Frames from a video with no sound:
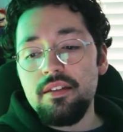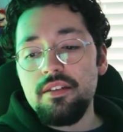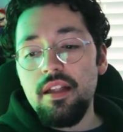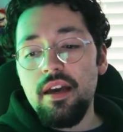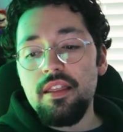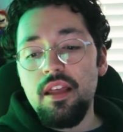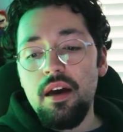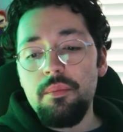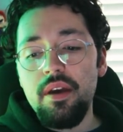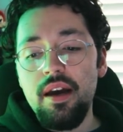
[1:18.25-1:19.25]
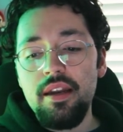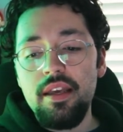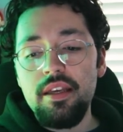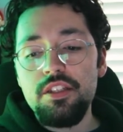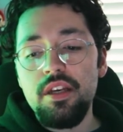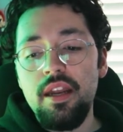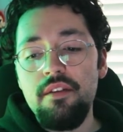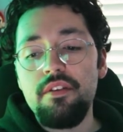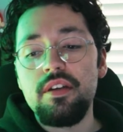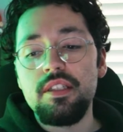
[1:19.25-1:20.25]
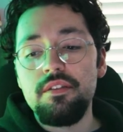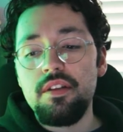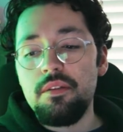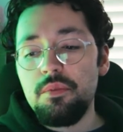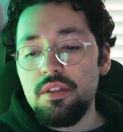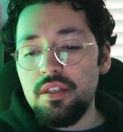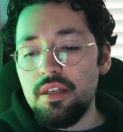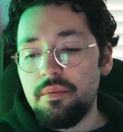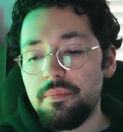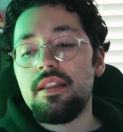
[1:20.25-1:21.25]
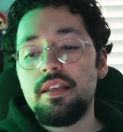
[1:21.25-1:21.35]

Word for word: underlying thought behind each and every exhibit in the museum.